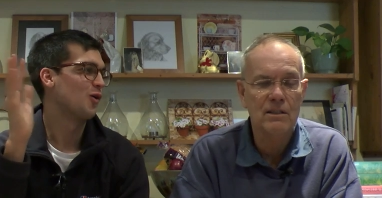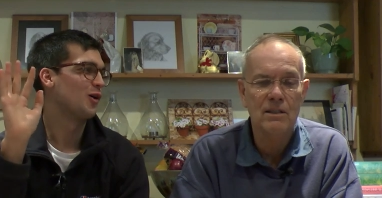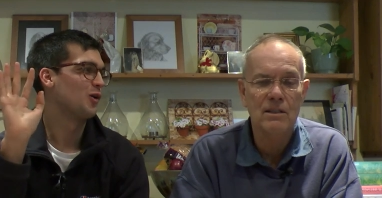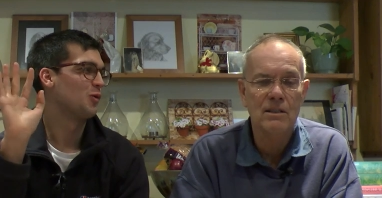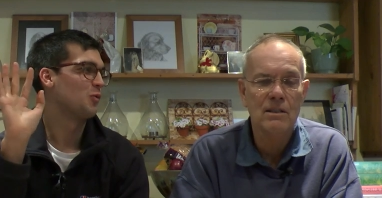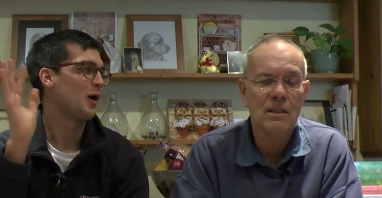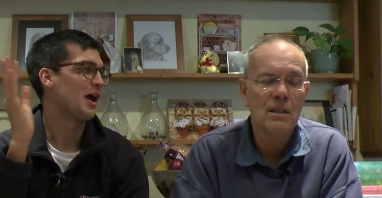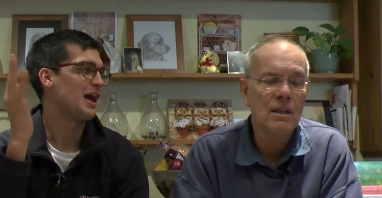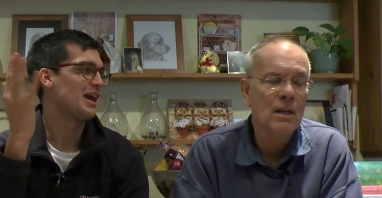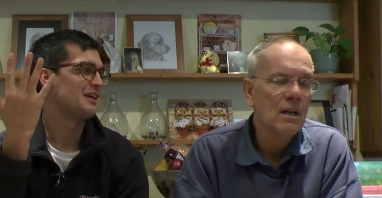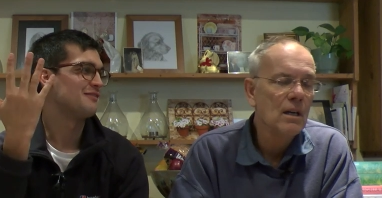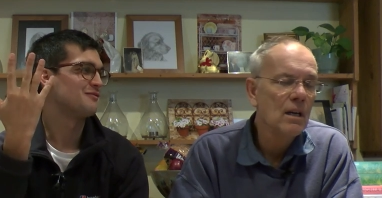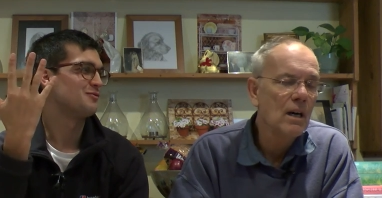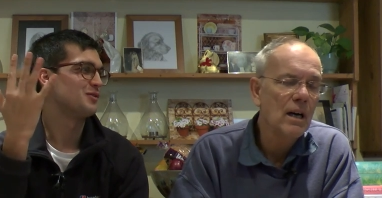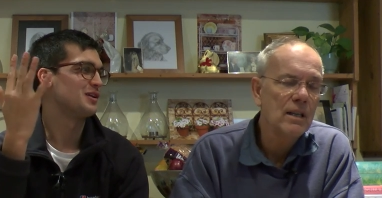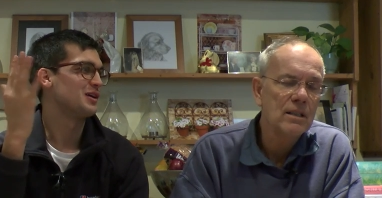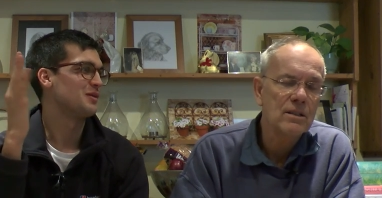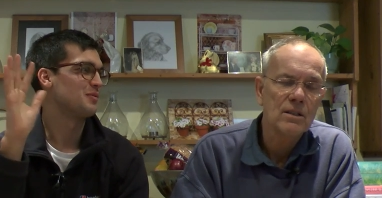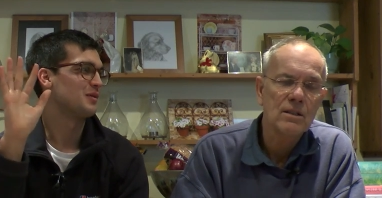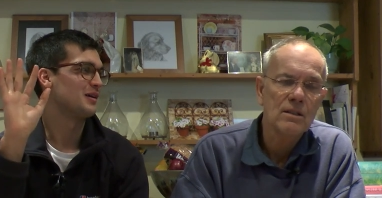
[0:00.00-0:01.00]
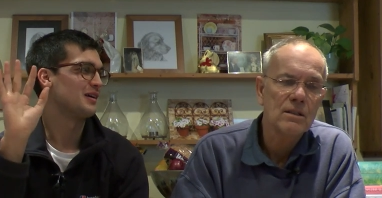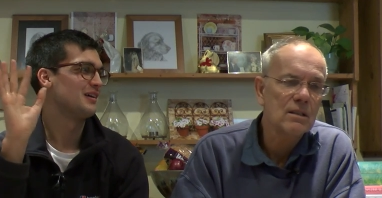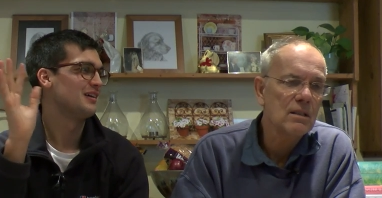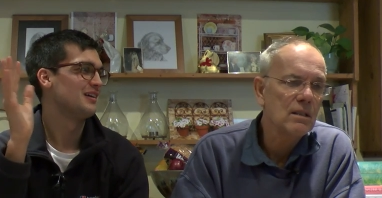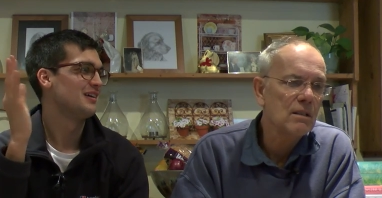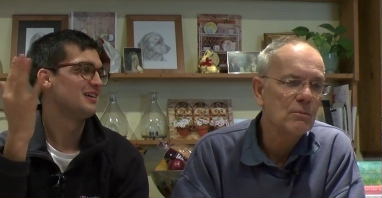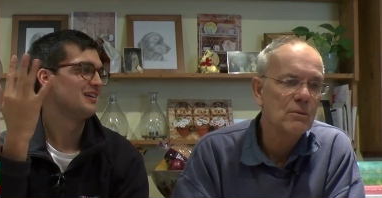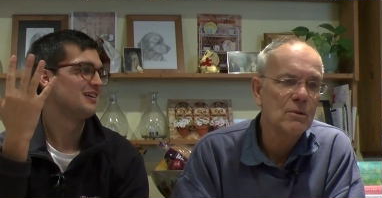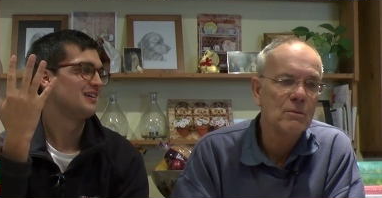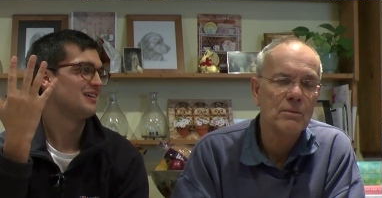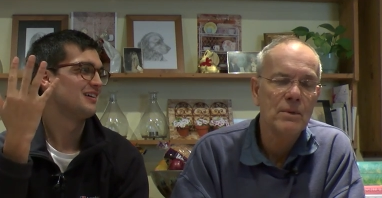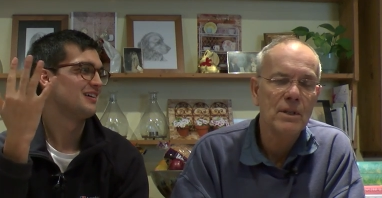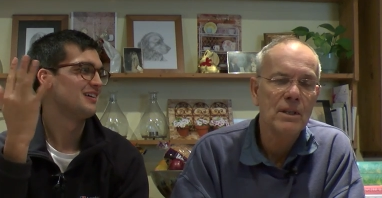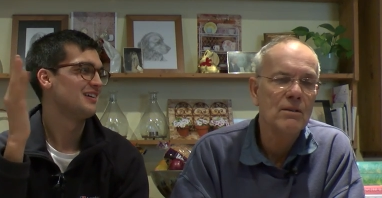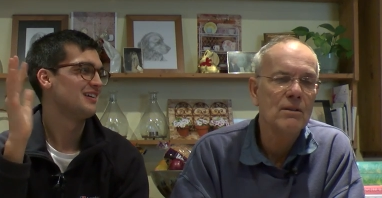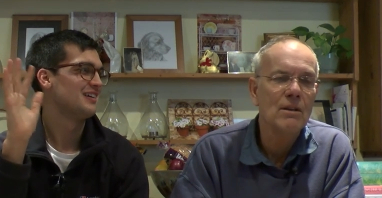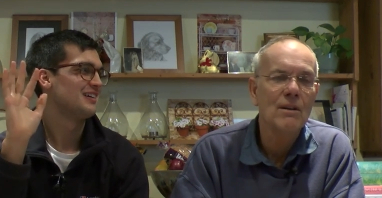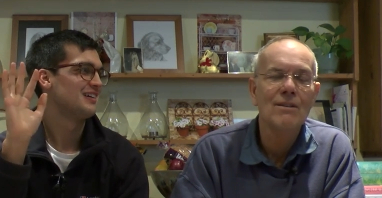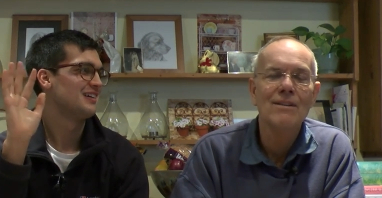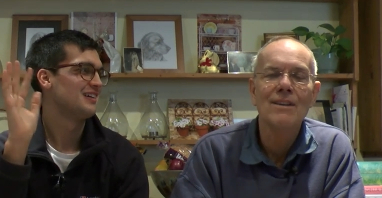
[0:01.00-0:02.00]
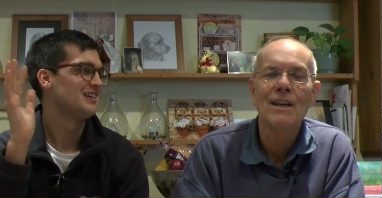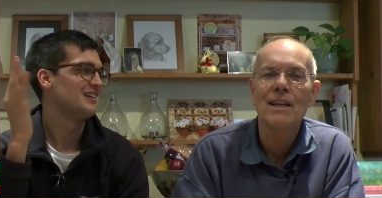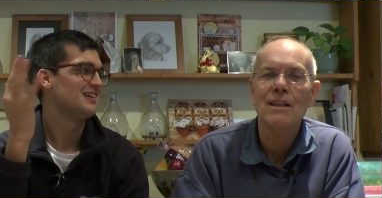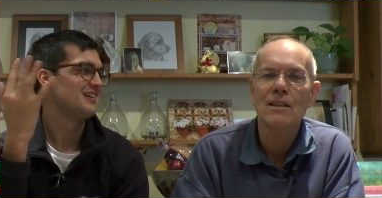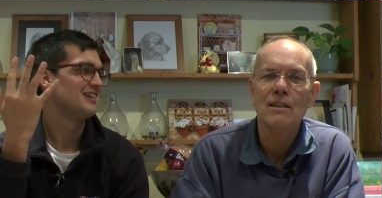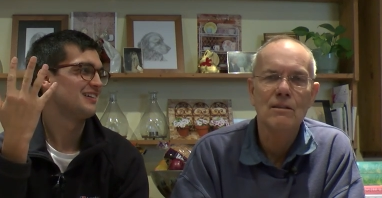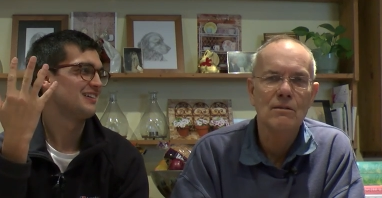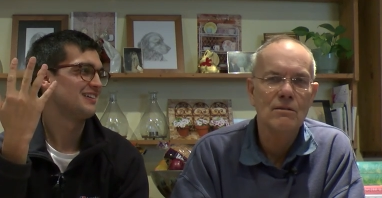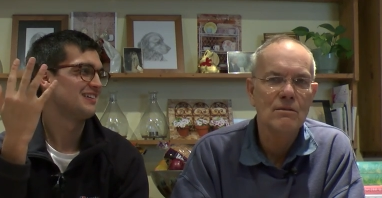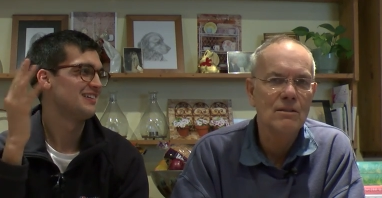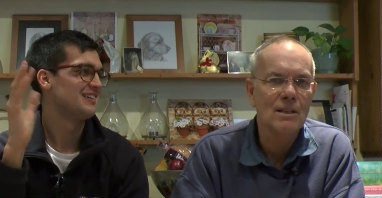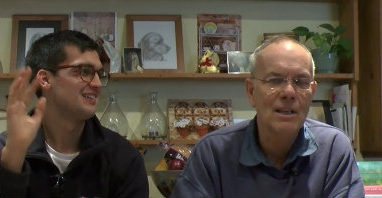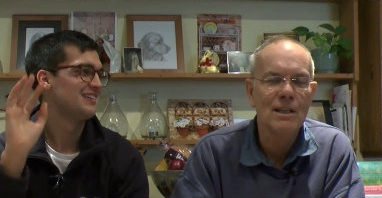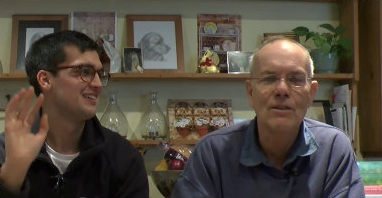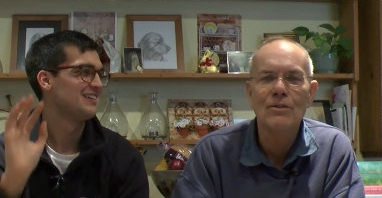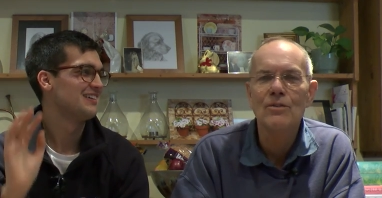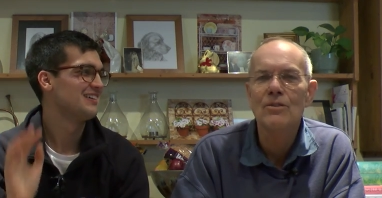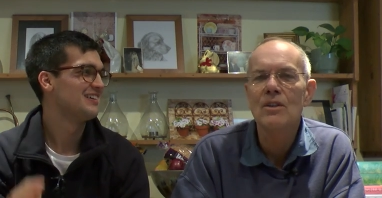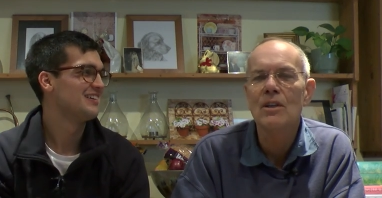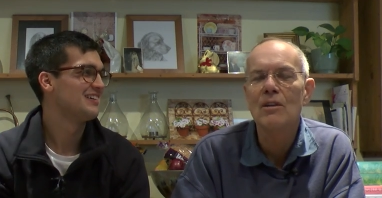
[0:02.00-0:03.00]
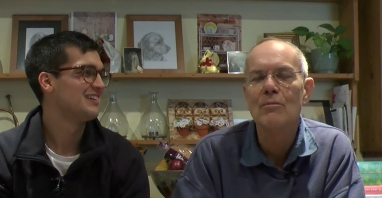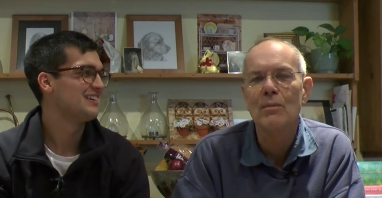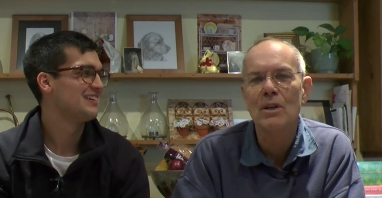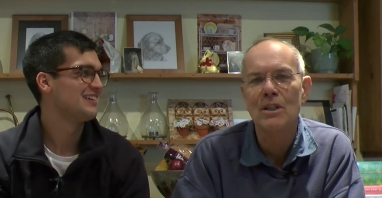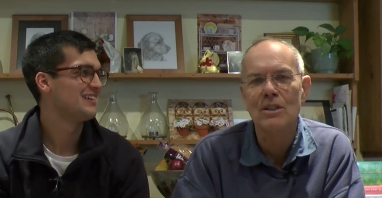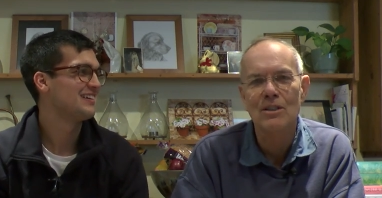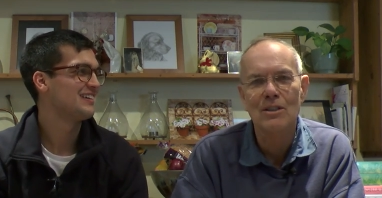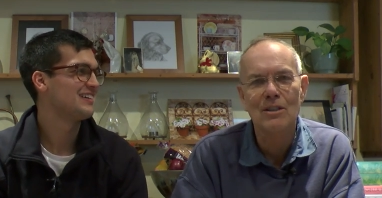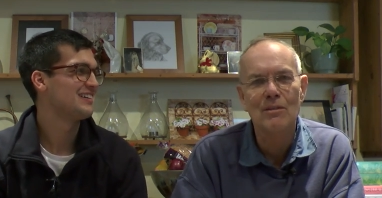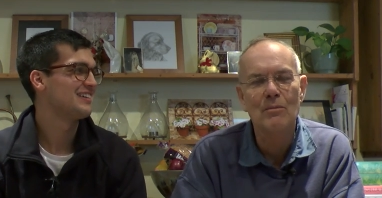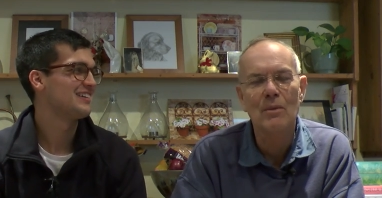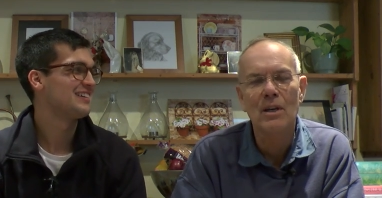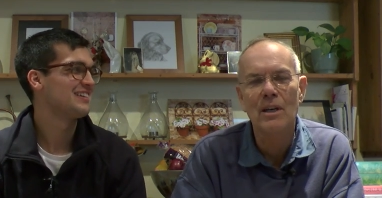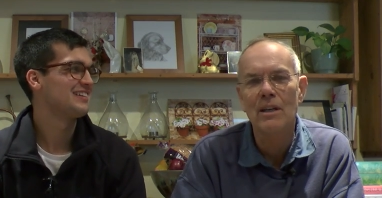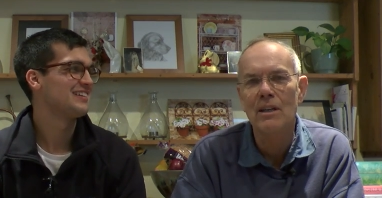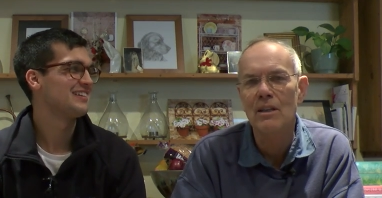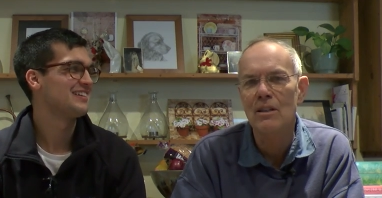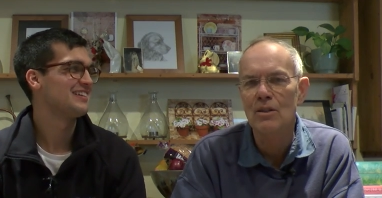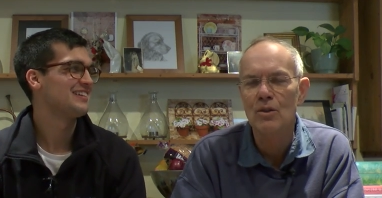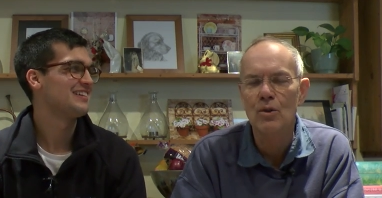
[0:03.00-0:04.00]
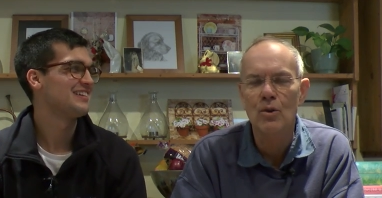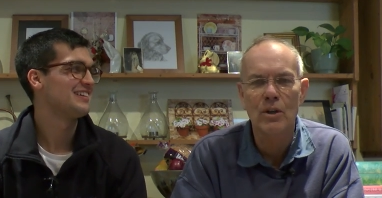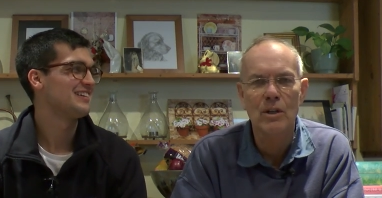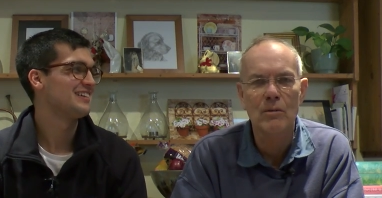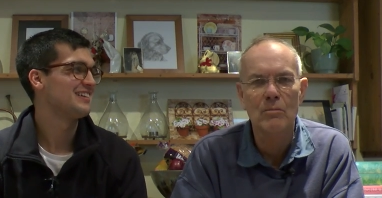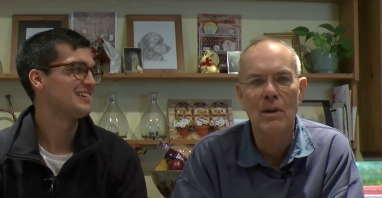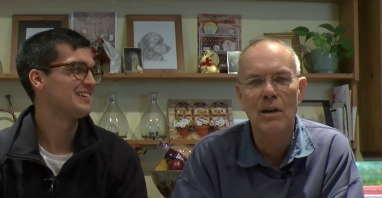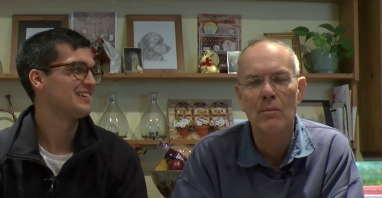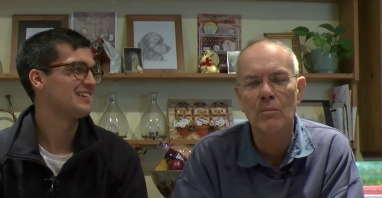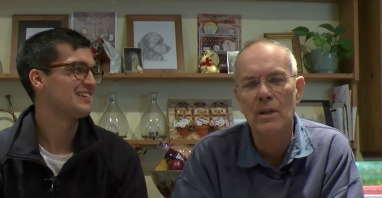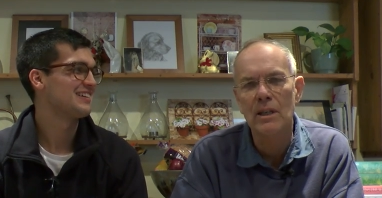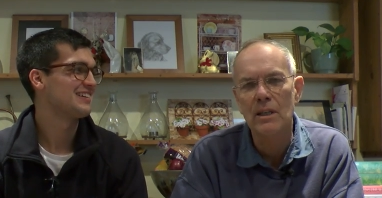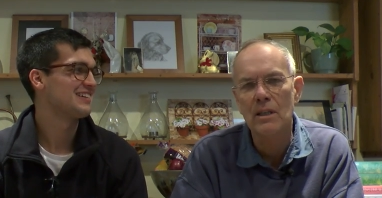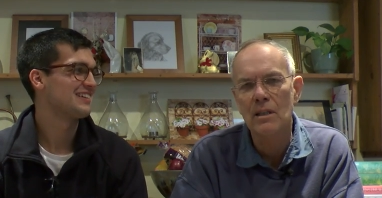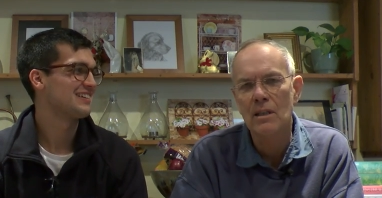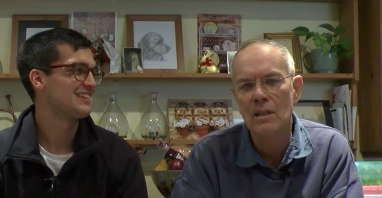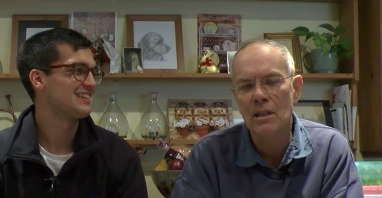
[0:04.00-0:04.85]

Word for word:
Speaker 1: just, I just, it would be, you know, thank you, thank you so much to my adoring public,